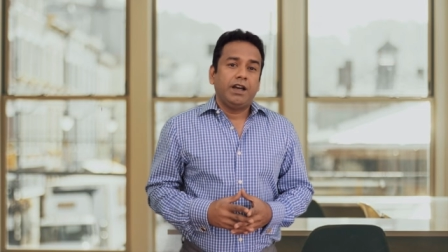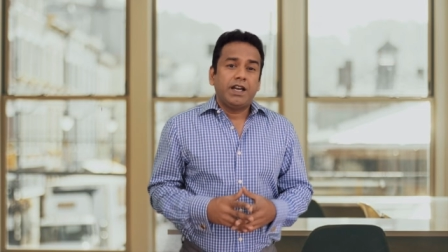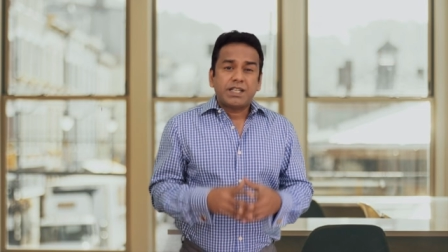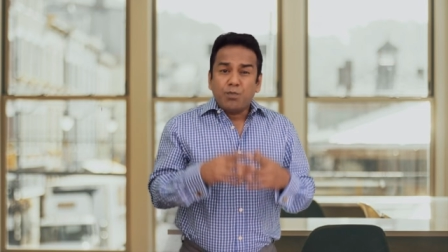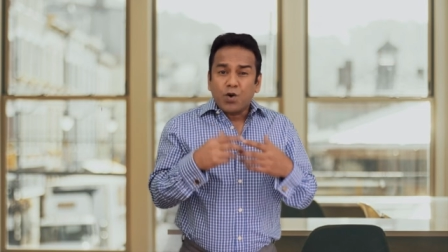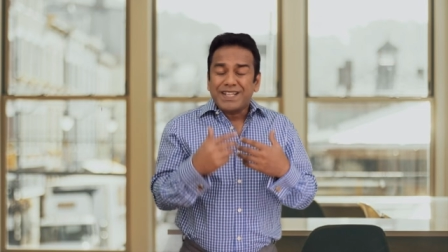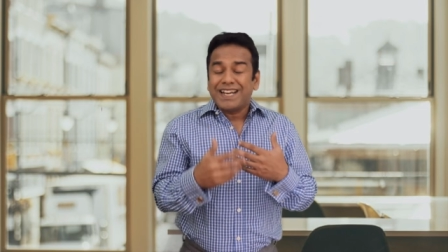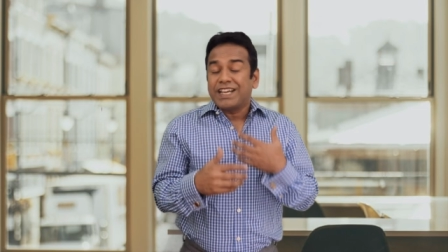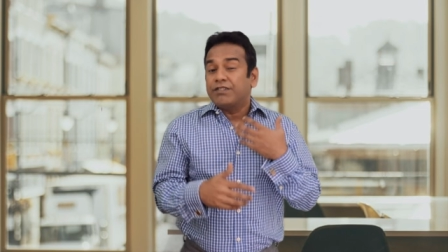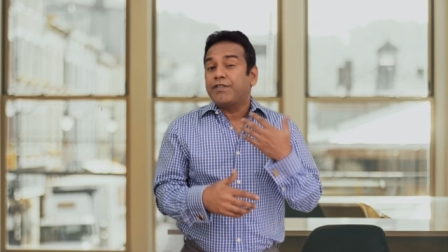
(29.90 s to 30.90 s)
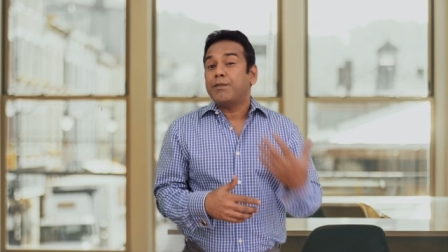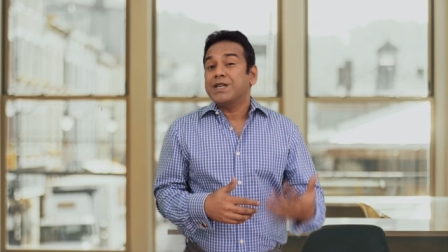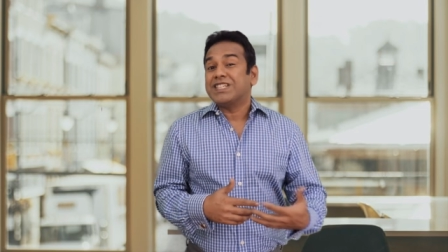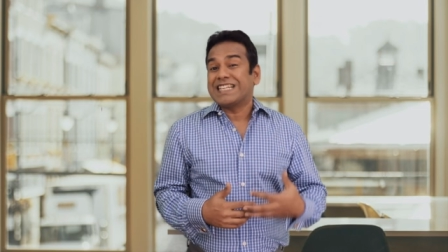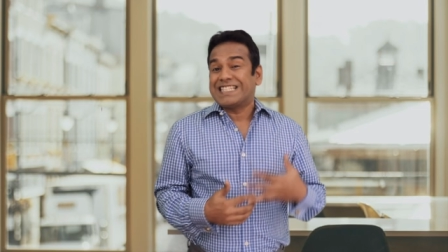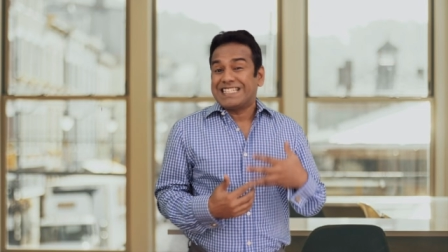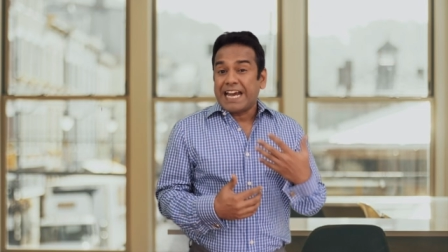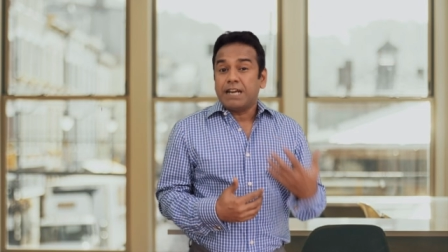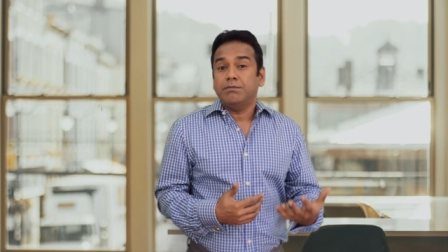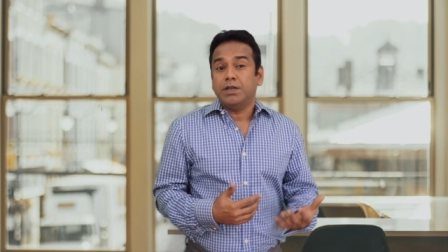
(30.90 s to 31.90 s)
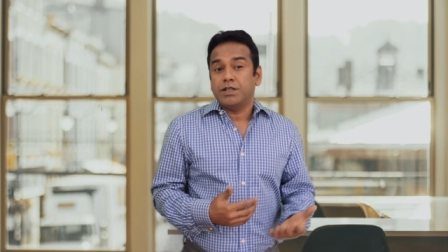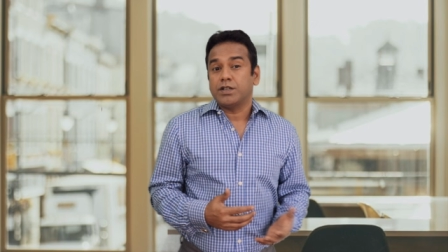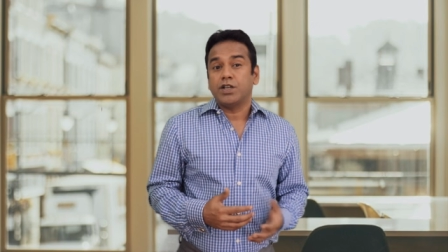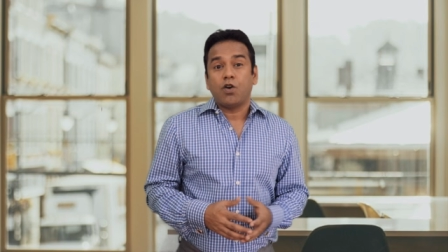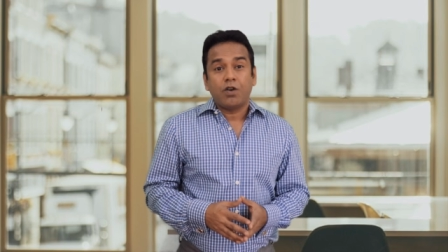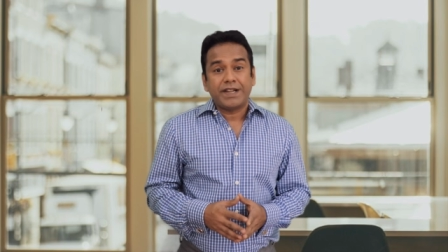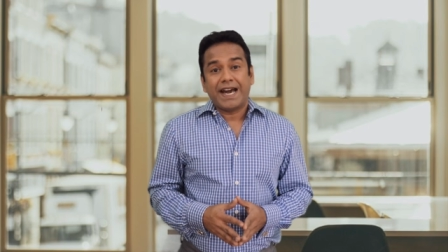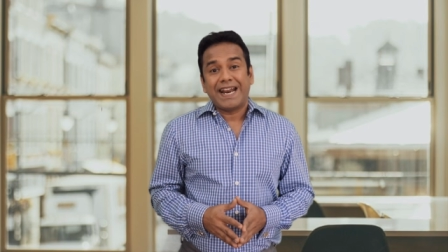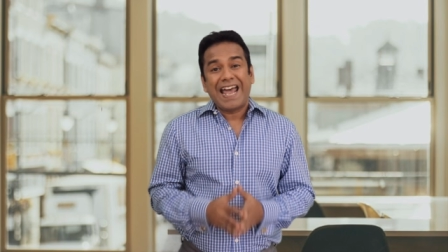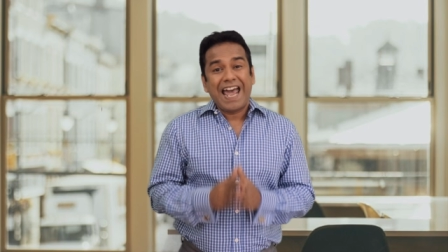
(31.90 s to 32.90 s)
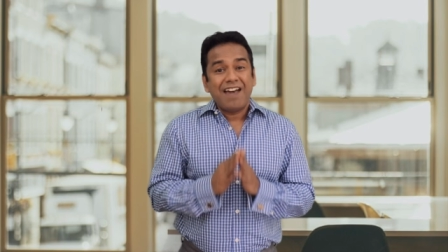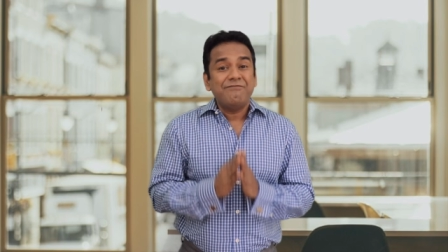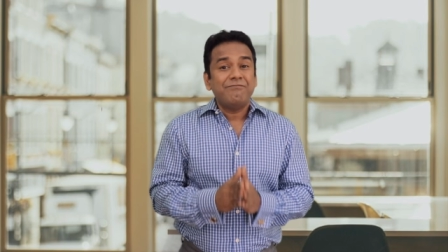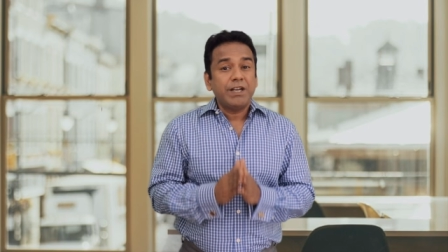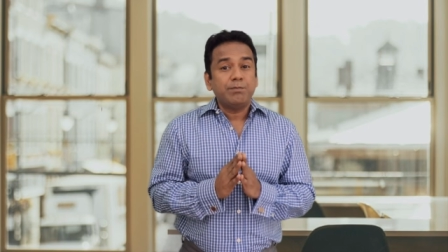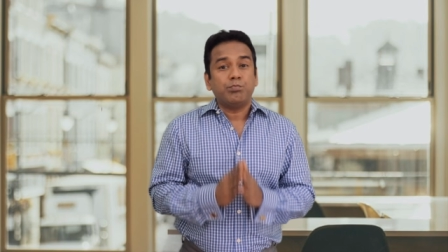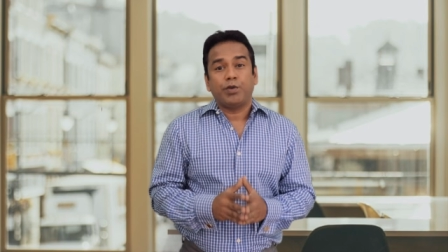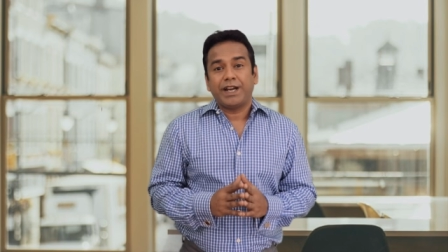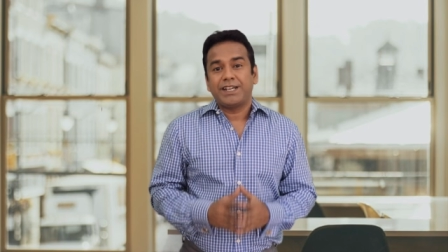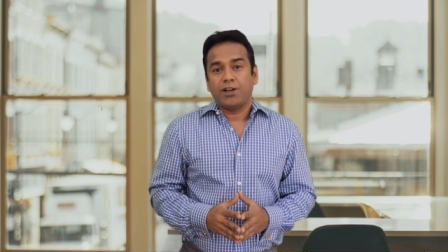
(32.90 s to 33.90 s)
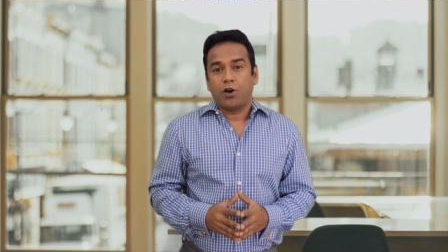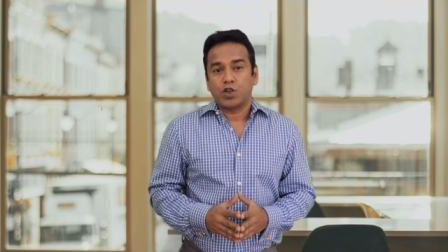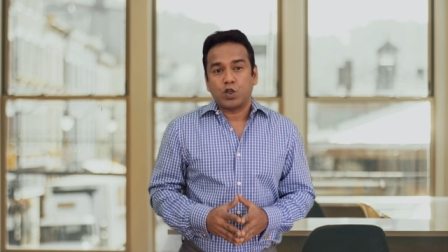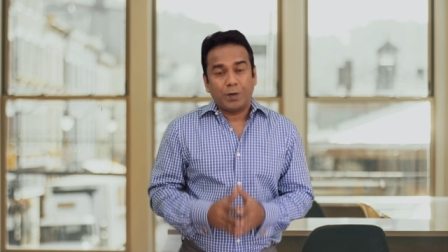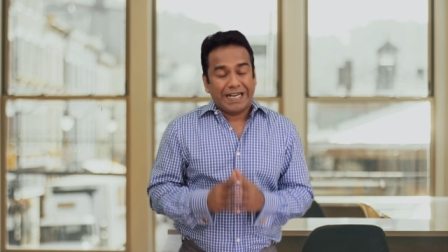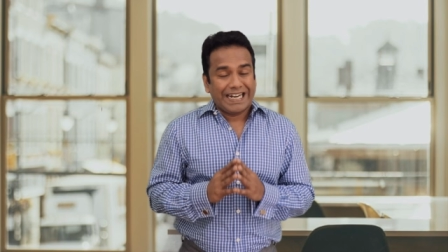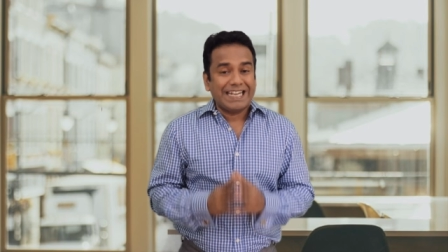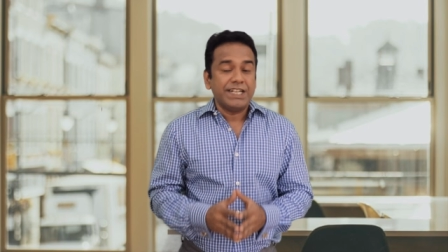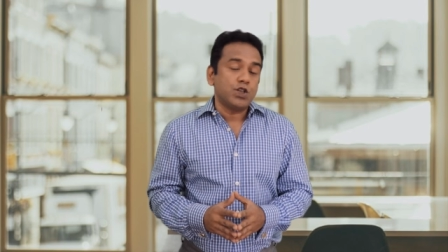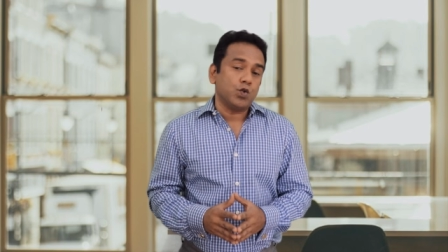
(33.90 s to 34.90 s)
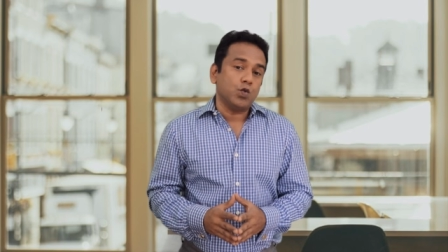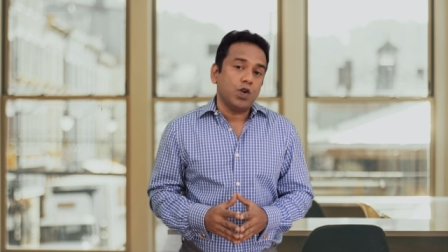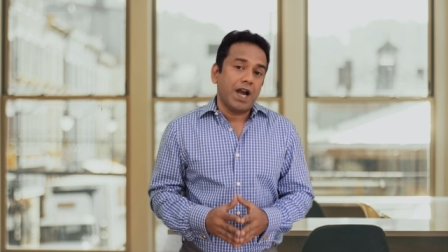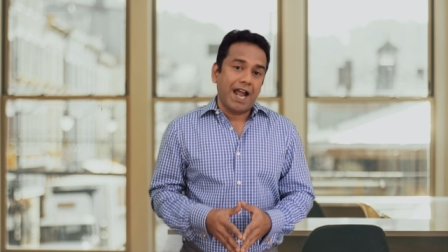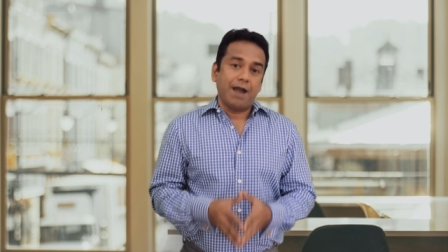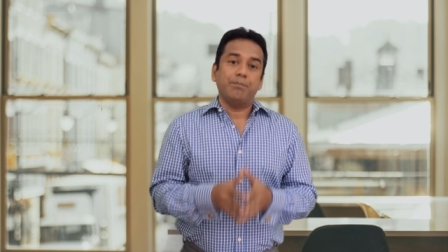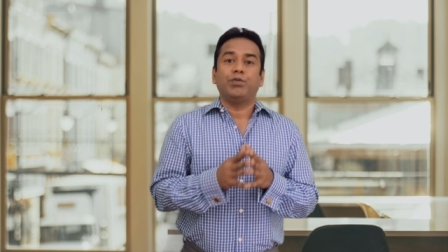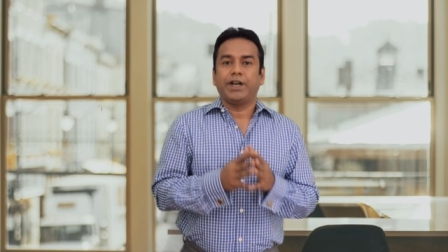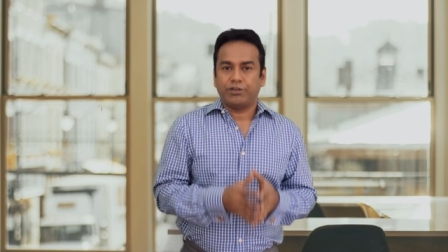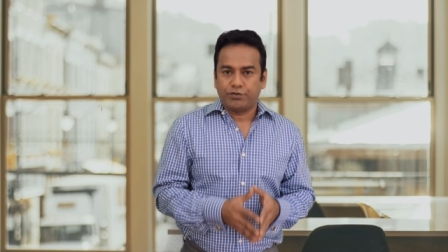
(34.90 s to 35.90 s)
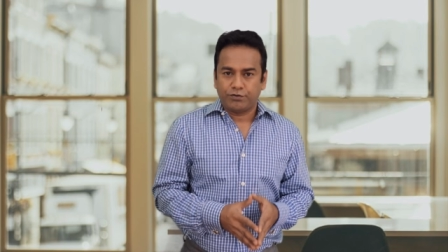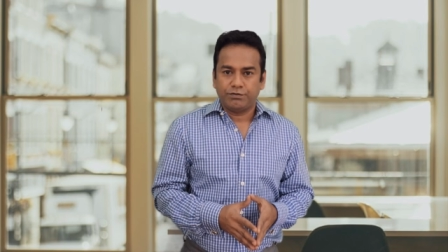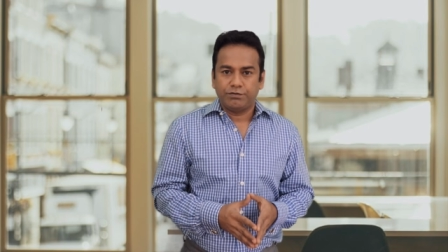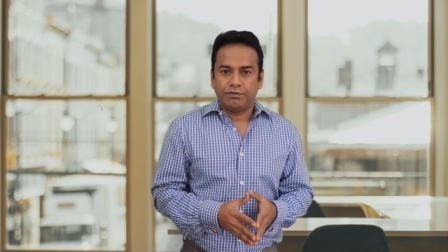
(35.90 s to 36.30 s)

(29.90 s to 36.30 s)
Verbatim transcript: It's more than a euphemistic statement to note that every breakdown will lead to a breakthrough.